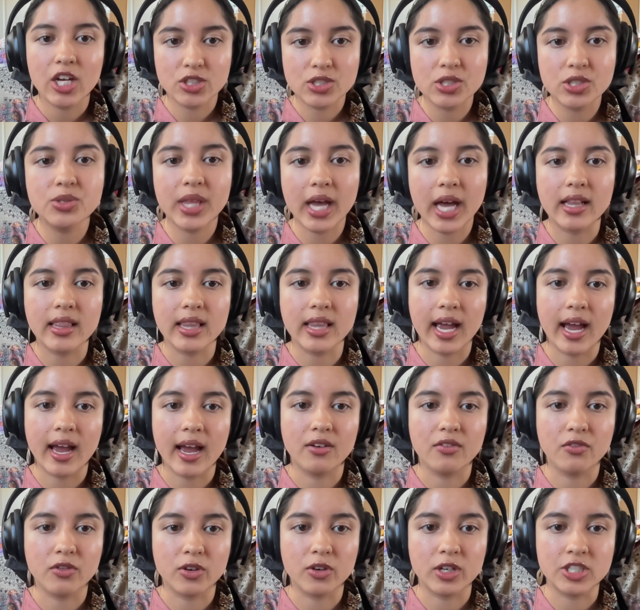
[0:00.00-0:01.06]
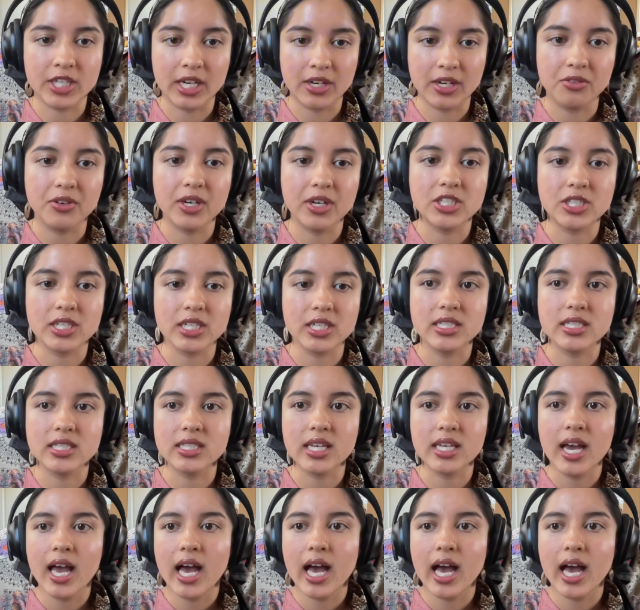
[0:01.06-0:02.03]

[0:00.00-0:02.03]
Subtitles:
to that land for generations.